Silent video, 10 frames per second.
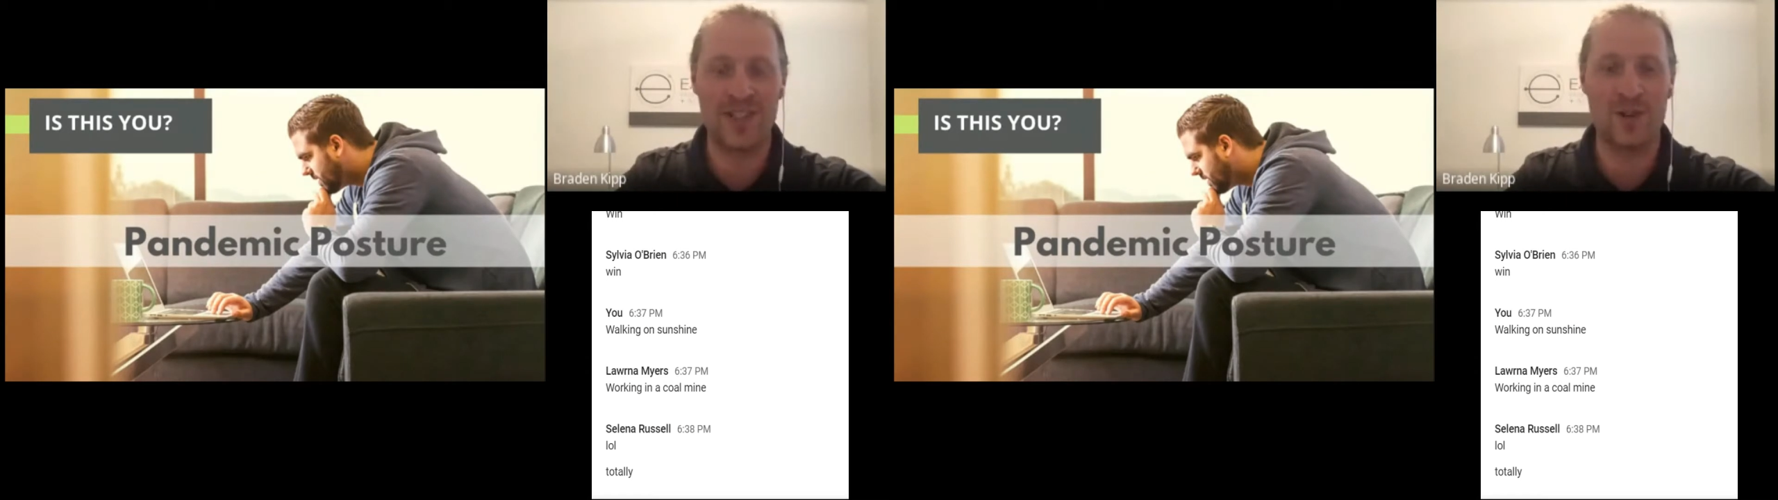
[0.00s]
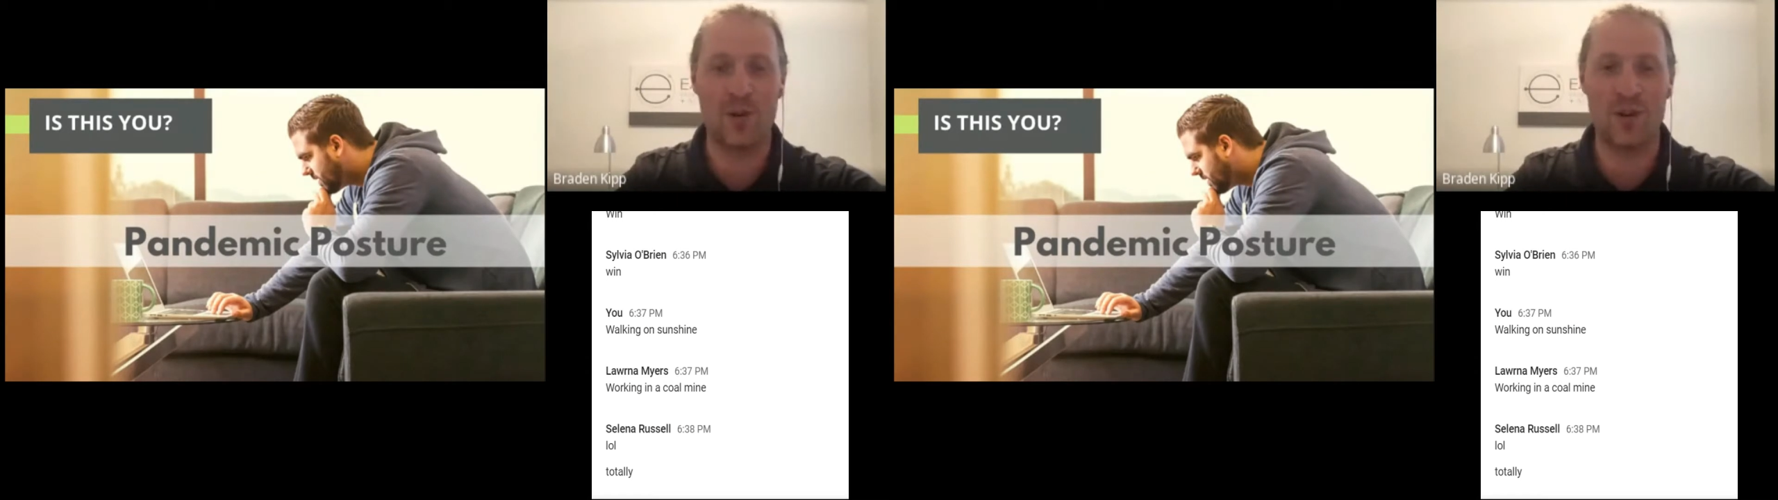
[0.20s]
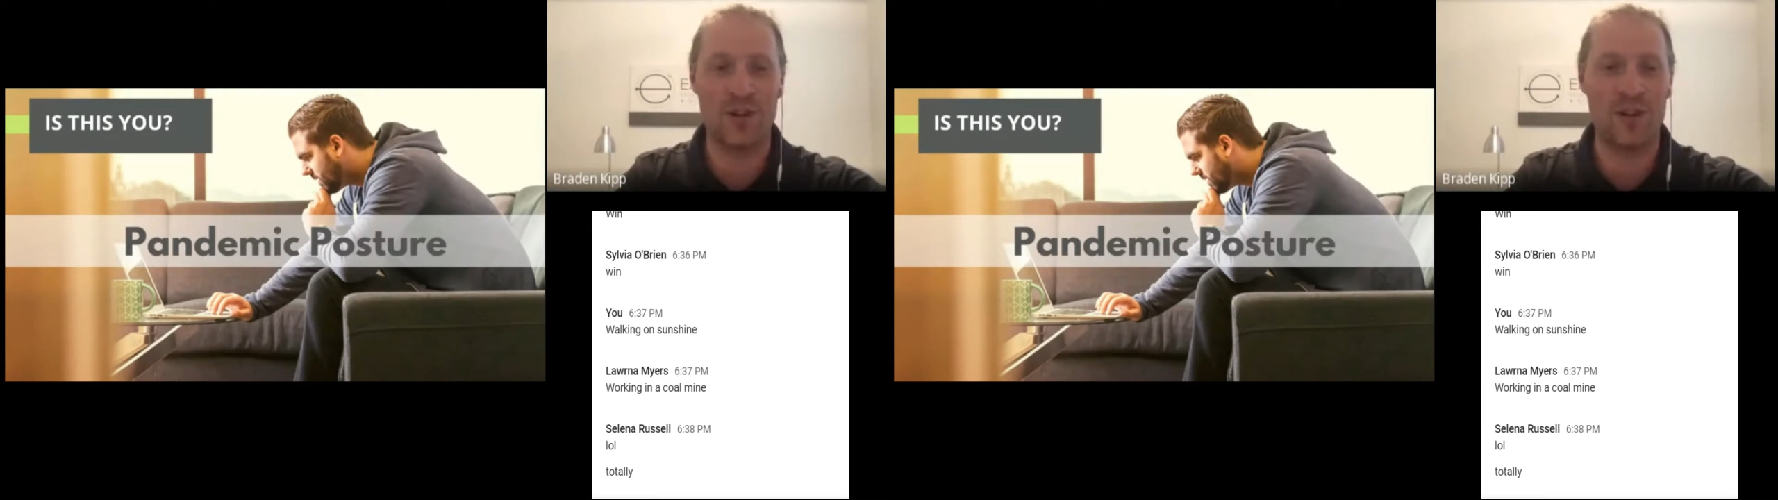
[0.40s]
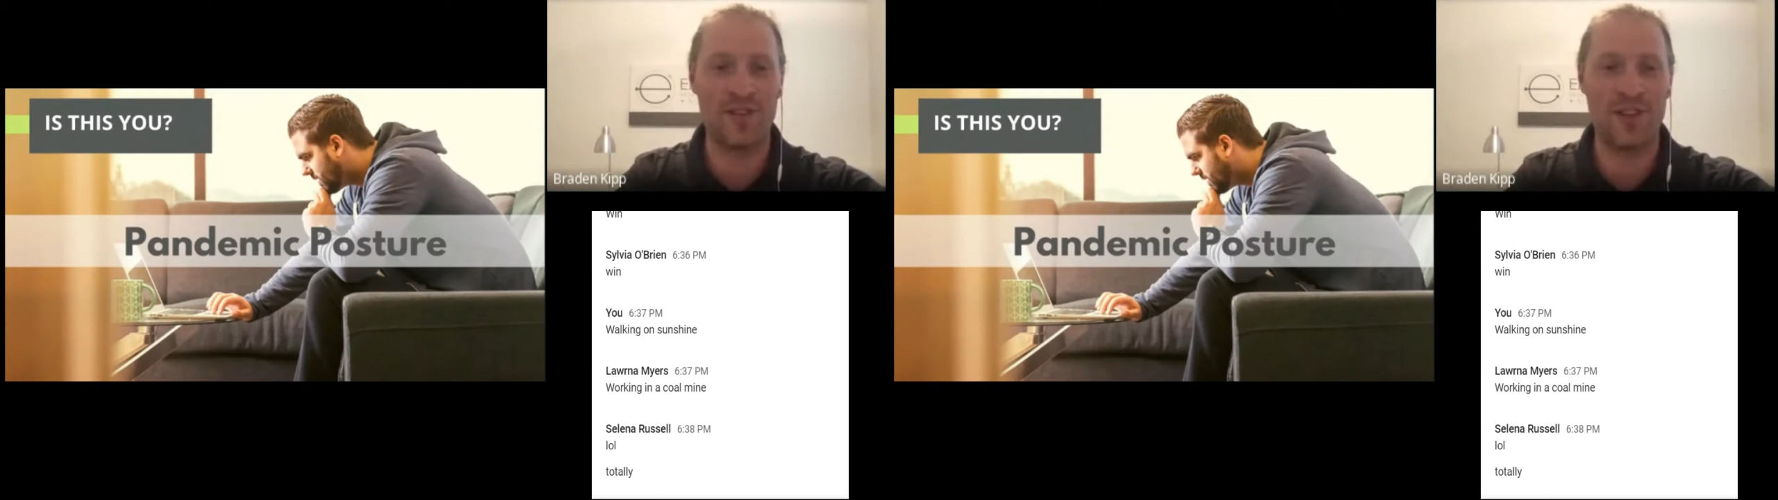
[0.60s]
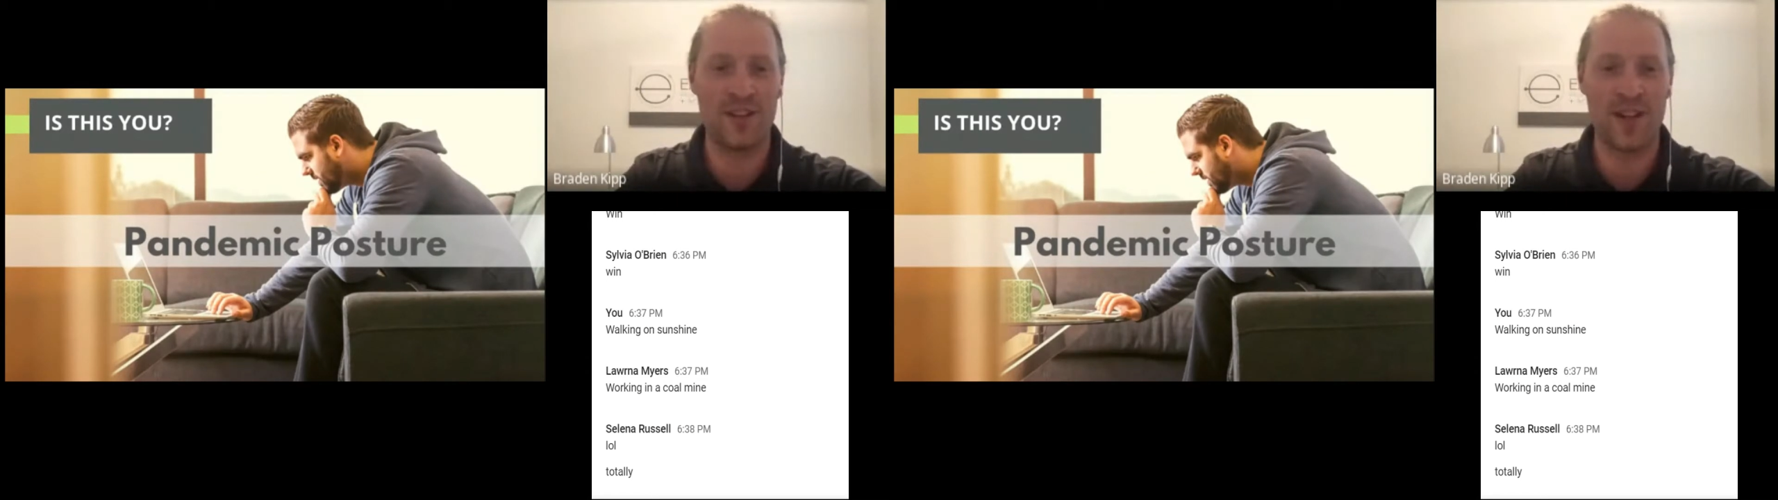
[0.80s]
or you're
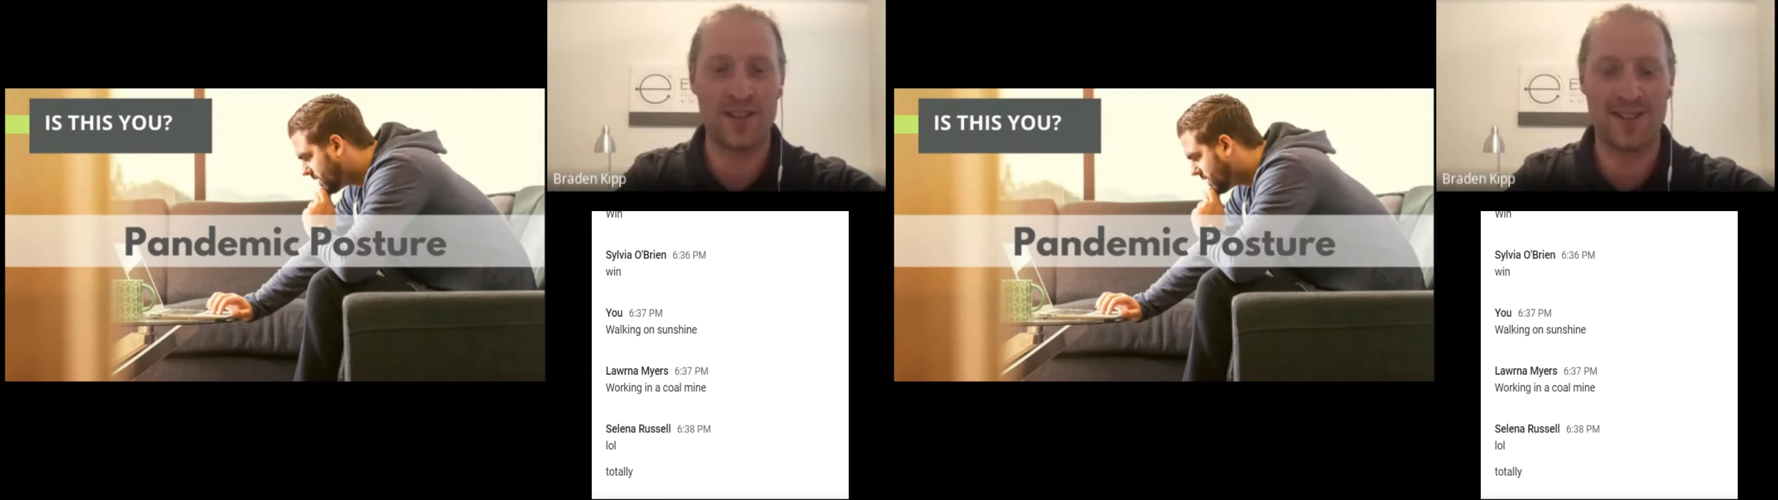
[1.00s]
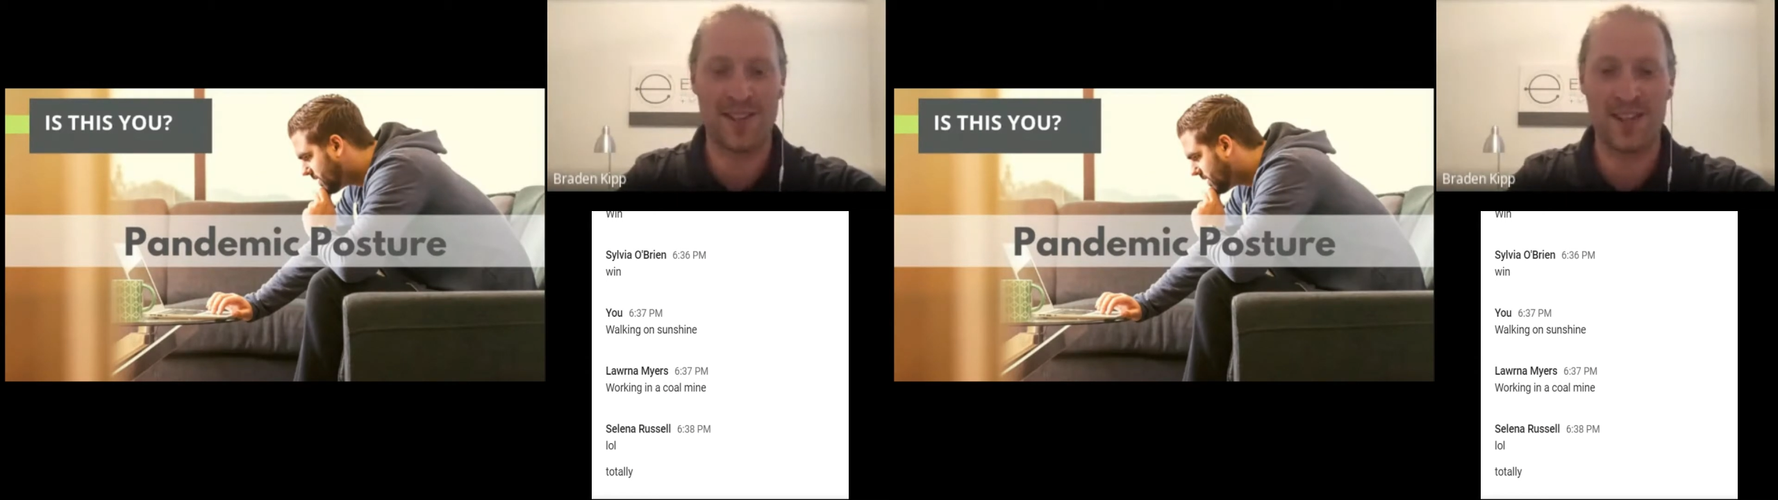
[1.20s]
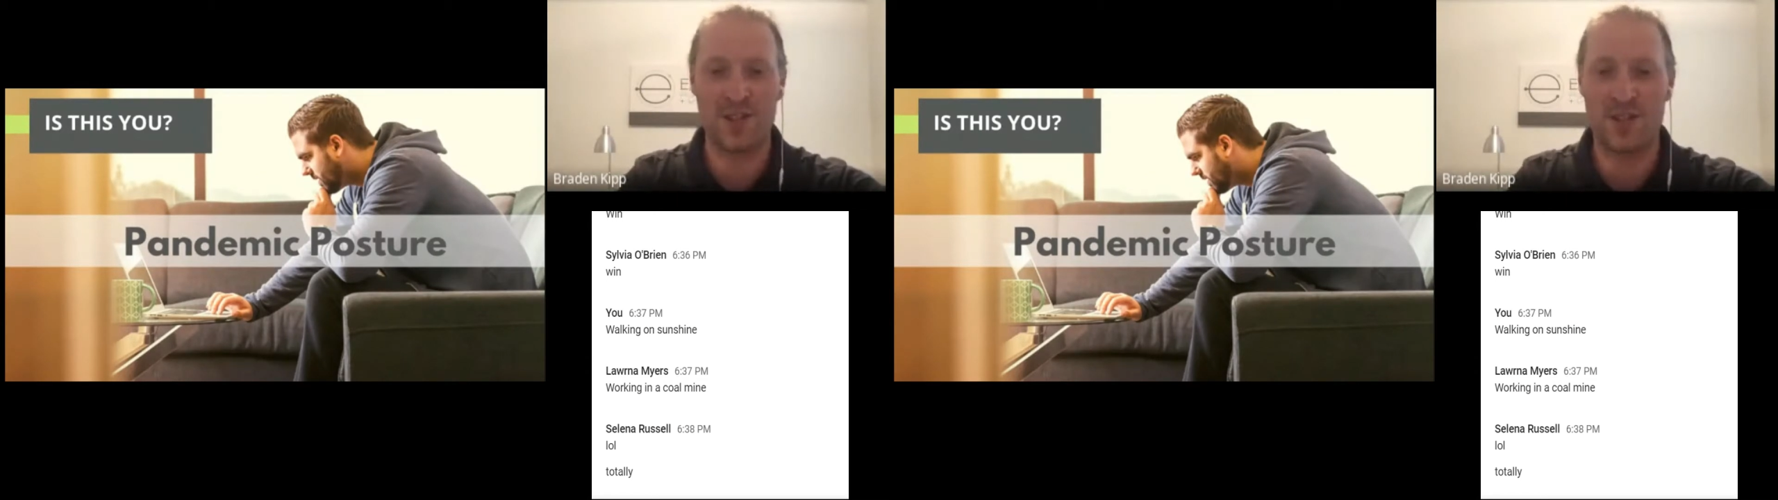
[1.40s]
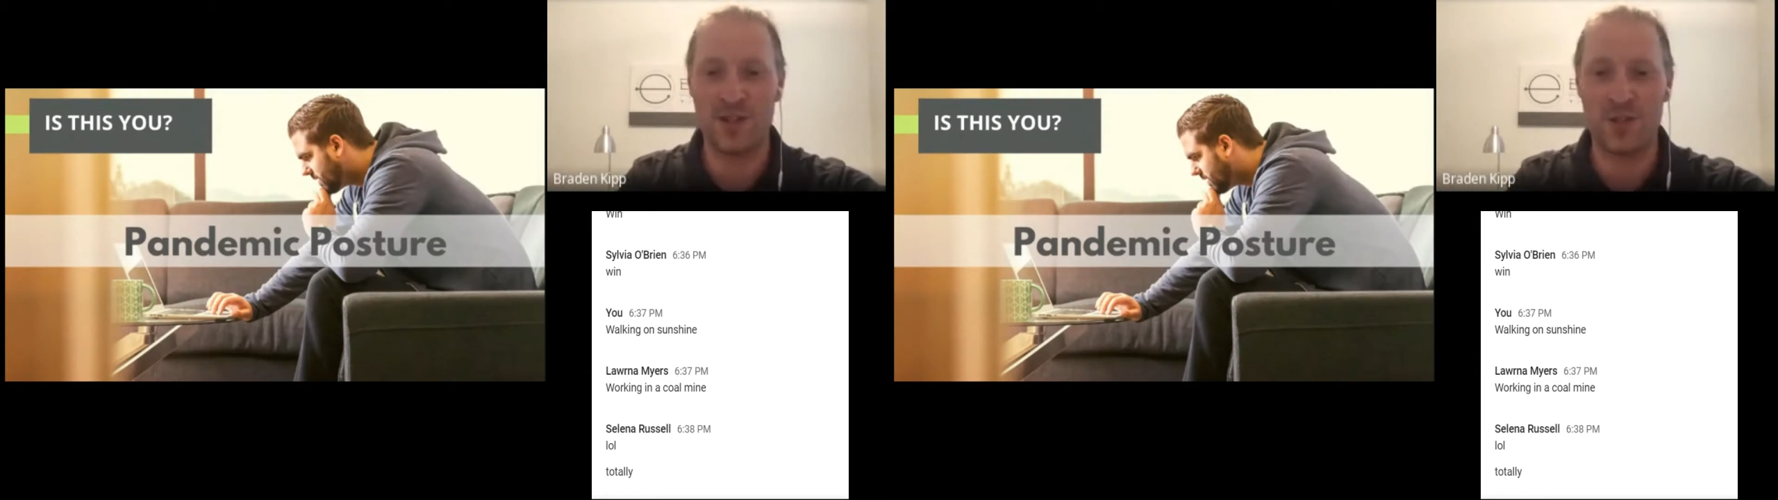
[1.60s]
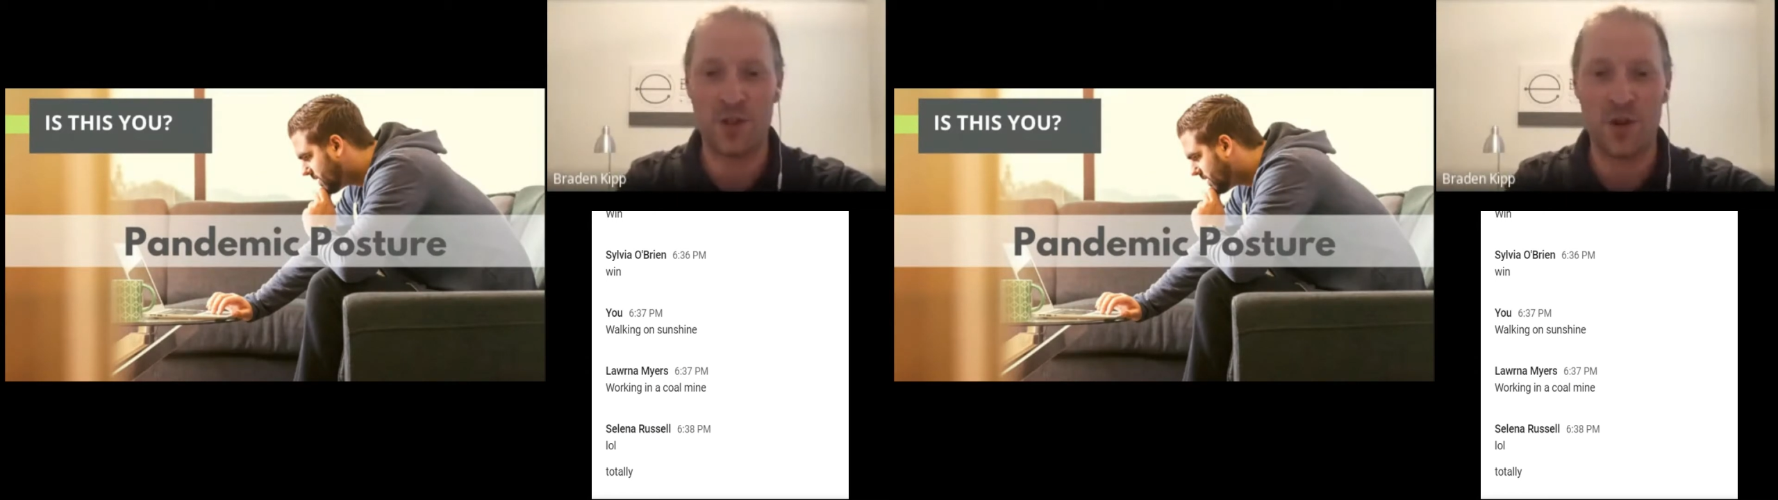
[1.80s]
even in isolation due
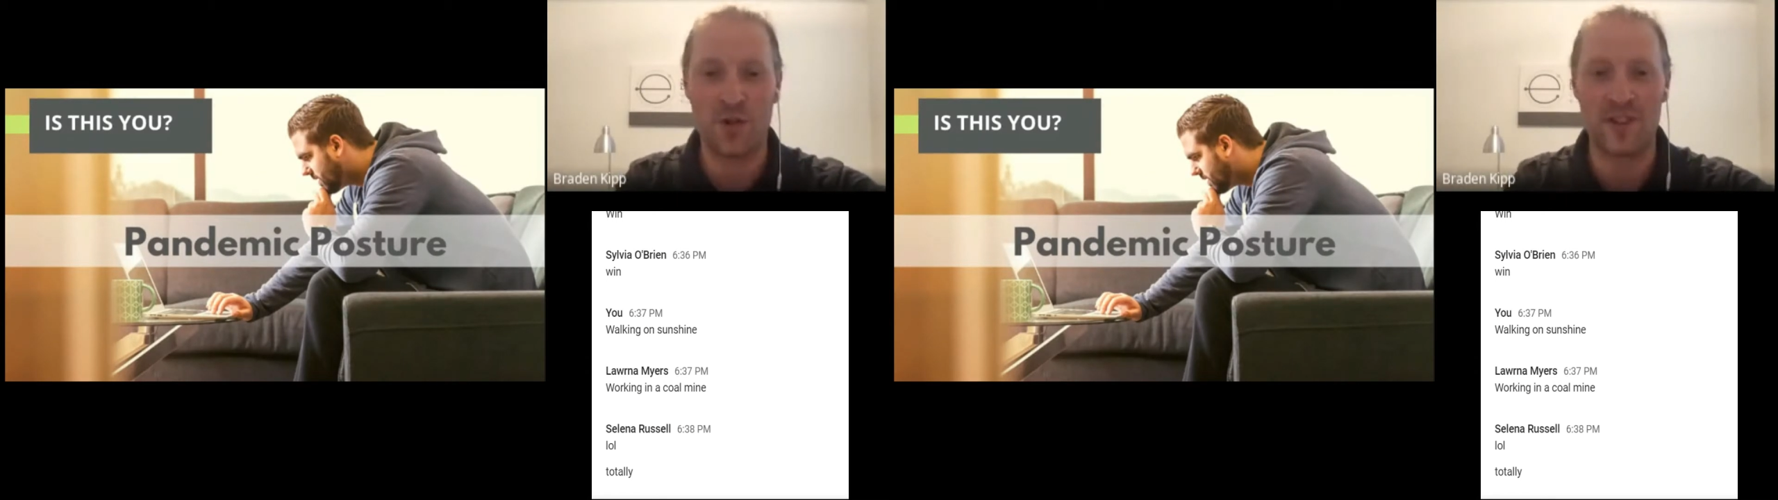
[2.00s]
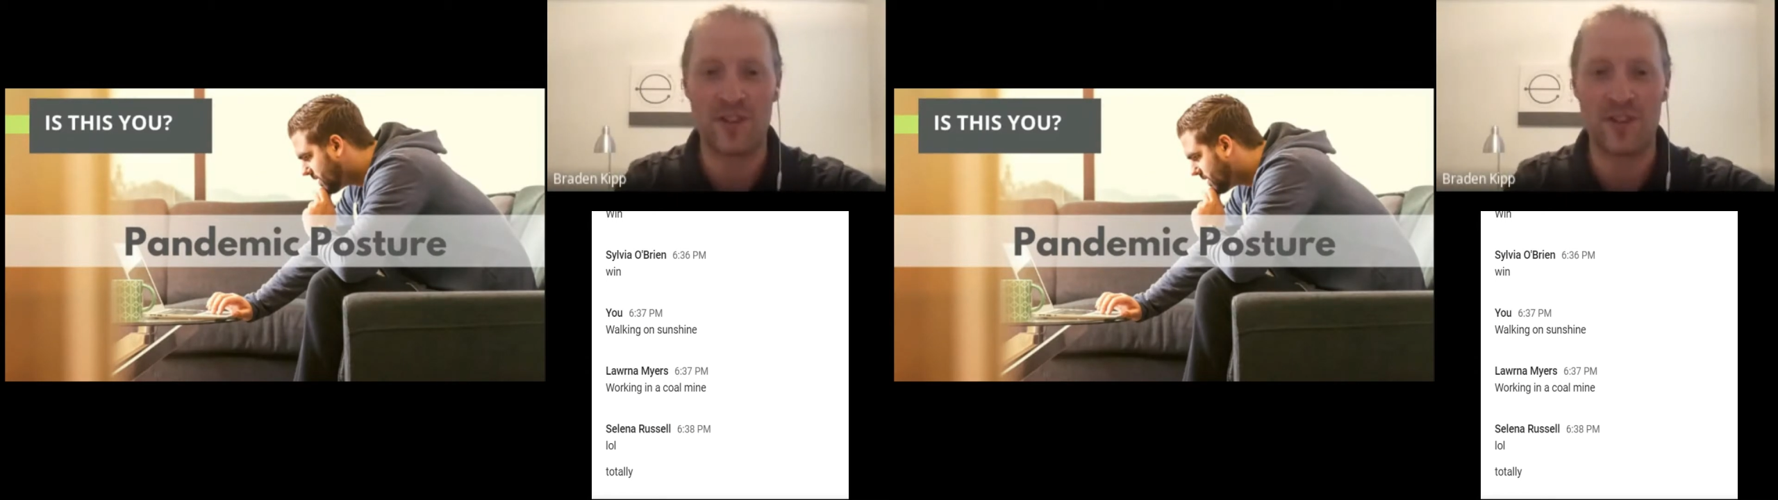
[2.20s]
to COVID,